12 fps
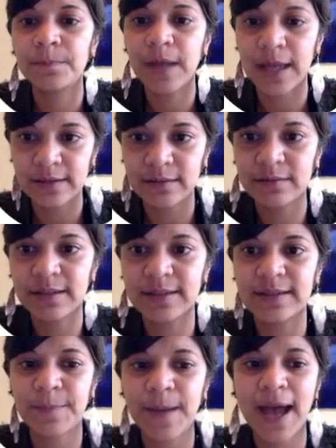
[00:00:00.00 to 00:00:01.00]
And this
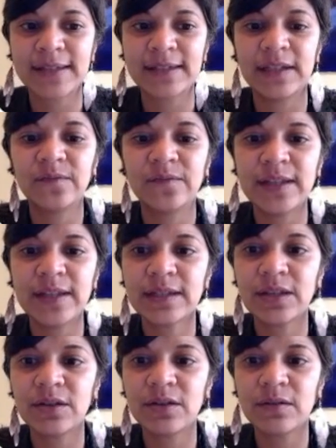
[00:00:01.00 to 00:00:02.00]
is past events
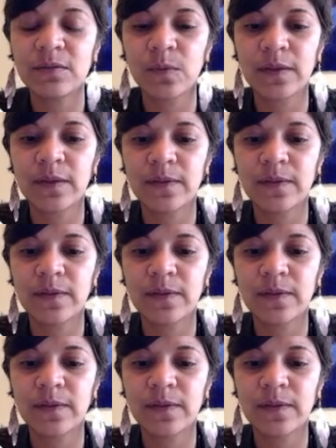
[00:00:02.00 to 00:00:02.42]
here with